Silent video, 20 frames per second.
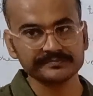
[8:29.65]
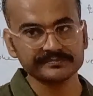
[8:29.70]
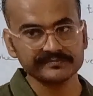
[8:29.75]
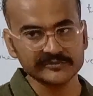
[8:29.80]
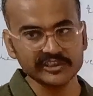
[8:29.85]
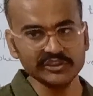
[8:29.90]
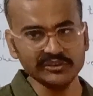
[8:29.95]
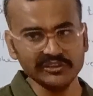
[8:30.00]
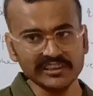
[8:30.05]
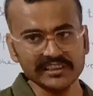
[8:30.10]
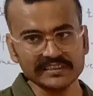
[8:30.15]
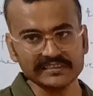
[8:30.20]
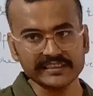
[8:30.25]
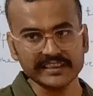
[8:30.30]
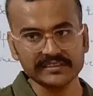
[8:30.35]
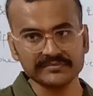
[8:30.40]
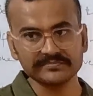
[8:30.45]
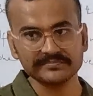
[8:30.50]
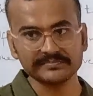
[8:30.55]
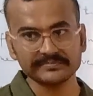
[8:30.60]
Do you understand?
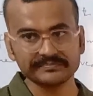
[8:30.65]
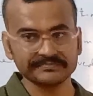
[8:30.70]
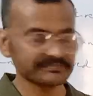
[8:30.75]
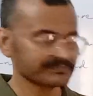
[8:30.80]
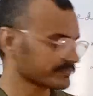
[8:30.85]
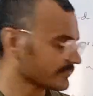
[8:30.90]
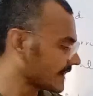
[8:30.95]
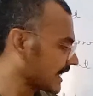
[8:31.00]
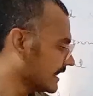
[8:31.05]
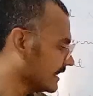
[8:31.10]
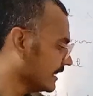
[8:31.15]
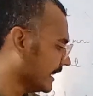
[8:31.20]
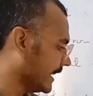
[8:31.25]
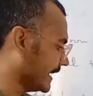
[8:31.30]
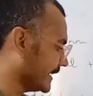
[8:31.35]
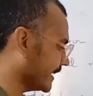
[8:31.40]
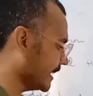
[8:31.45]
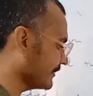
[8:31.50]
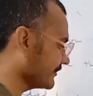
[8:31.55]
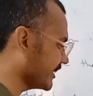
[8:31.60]
And
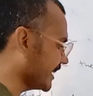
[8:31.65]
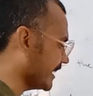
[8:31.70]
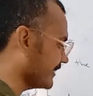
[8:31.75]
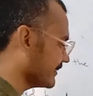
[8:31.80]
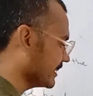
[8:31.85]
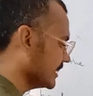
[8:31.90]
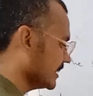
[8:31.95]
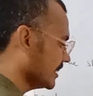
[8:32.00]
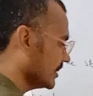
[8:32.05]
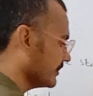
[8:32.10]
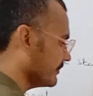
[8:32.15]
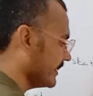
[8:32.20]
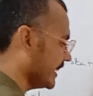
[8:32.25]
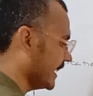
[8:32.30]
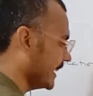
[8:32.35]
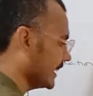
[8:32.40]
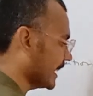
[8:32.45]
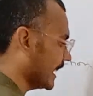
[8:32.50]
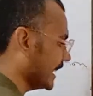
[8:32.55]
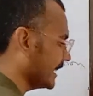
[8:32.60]
then we have,
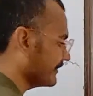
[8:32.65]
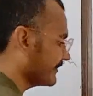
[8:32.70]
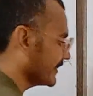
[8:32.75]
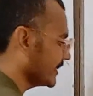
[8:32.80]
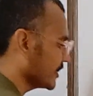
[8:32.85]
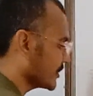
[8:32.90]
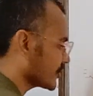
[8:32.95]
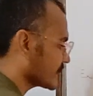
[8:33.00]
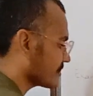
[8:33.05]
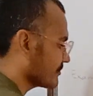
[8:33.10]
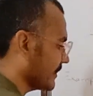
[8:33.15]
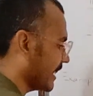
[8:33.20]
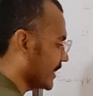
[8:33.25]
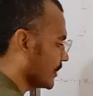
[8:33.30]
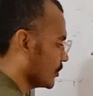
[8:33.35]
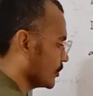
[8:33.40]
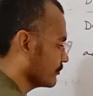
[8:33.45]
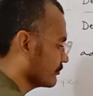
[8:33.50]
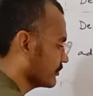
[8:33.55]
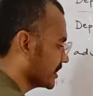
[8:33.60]
when I finished my
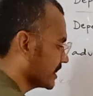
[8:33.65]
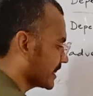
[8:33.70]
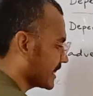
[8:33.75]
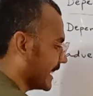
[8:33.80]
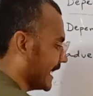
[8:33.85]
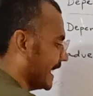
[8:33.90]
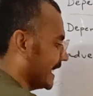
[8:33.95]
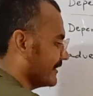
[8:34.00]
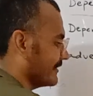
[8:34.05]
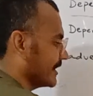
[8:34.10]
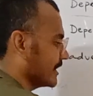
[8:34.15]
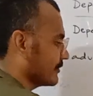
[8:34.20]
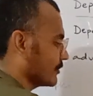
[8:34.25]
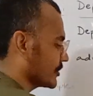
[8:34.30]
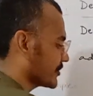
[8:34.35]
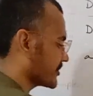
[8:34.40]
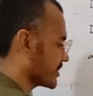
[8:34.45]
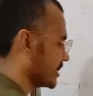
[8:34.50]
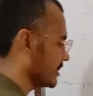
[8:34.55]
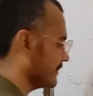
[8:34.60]
homework, I will
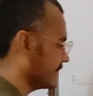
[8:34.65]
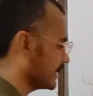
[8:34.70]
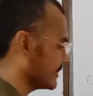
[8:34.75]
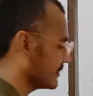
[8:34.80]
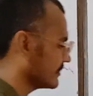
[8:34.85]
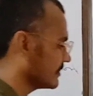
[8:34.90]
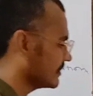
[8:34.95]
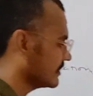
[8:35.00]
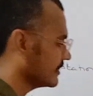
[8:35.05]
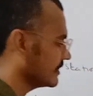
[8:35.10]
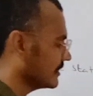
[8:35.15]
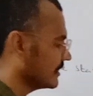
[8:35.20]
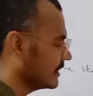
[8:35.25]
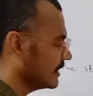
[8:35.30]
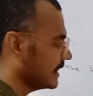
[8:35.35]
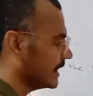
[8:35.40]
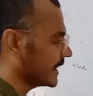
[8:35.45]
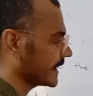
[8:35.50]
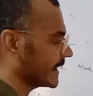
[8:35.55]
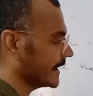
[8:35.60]
watch TV.
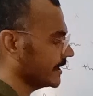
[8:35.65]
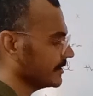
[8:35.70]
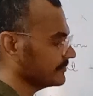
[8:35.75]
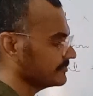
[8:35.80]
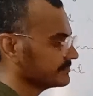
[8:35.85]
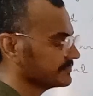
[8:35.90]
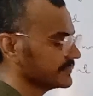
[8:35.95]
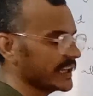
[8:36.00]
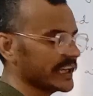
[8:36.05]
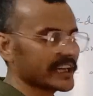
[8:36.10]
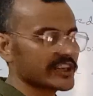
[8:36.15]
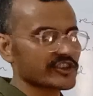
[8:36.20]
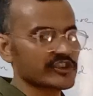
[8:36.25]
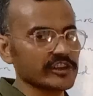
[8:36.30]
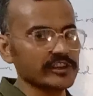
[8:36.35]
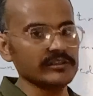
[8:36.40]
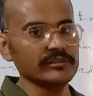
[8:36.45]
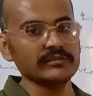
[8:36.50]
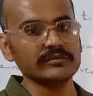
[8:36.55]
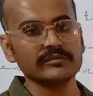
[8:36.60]
Again,
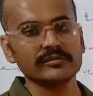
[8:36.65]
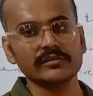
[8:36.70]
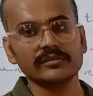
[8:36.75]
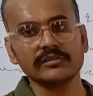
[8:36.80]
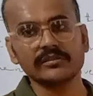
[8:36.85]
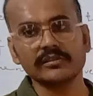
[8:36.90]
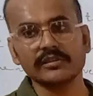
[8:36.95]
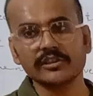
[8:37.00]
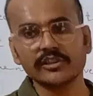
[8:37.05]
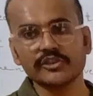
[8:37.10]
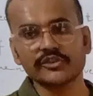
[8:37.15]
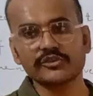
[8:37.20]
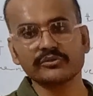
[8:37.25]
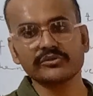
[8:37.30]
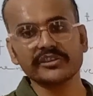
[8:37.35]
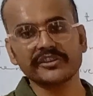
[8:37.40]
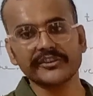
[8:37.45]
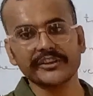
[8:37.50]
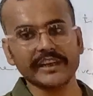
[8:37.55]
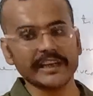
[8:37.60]
action to the
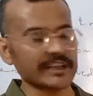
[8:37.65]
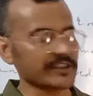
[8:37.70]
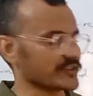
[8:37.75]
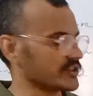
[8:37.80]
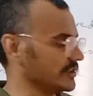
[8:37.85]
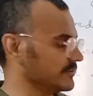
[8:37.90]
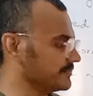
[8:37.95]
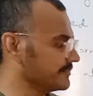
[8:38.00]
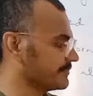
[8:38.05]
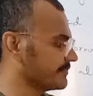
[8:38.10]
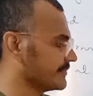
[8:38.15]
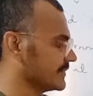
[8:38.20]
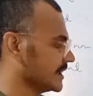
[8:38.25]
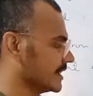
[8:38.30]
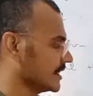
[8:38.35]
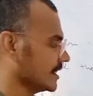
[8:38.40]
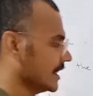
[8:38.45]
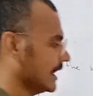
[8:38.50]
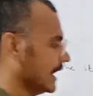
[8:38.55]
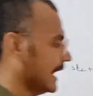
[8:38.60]
reaction.
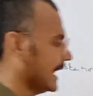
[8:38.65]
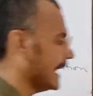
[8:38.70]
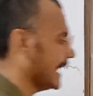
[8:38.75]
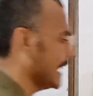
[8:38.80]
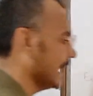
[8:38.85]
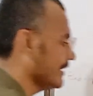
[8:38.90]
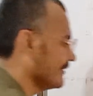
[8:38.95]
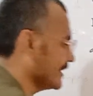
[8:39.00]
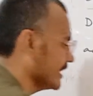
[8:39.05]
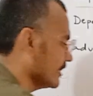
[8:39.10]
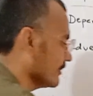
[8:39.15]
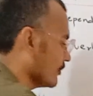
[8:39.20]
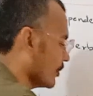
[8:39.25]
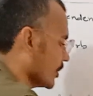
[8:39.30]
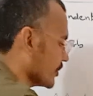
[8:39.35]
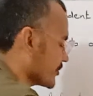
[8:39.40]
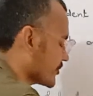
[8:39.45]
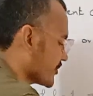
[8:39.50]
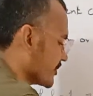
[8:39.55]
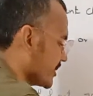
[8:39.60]
I will
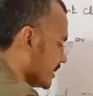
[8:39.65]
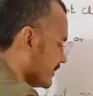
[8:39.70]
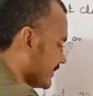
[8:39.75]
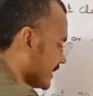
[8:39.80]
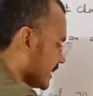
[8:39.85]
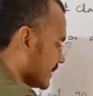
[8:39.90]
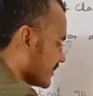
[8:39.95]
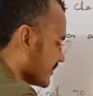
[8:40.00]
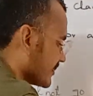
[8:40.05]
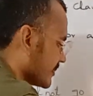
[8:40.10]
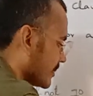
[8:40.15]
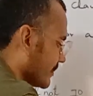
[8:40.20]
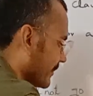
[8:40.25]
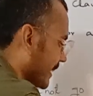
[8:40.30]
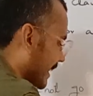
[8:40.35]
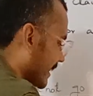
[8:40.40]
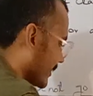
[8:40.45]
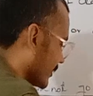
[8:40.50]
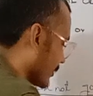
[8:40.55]
watch TV, this is the main